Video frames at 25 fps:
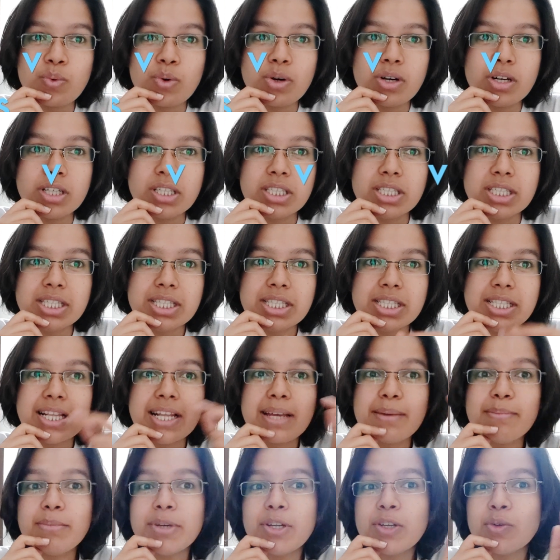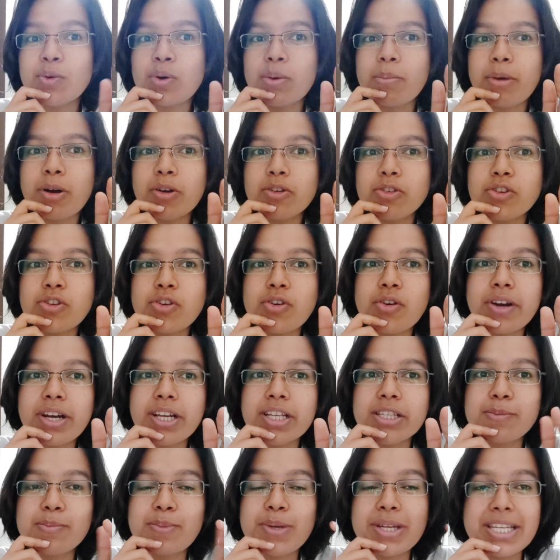works. Let me know about your
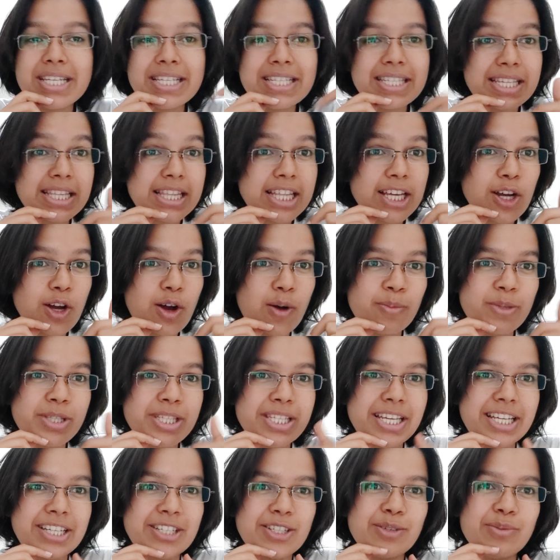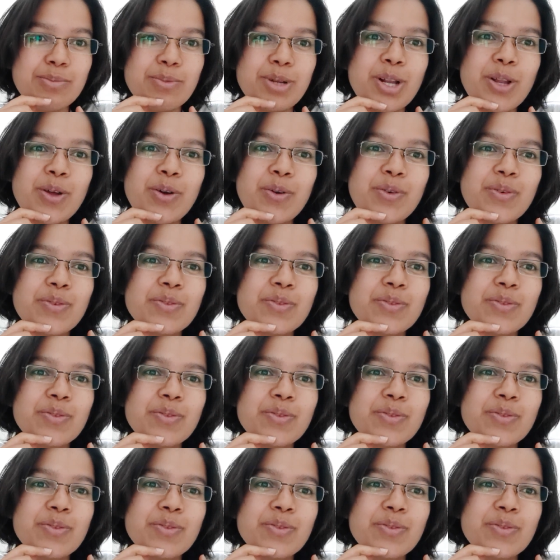experience in the comment section below.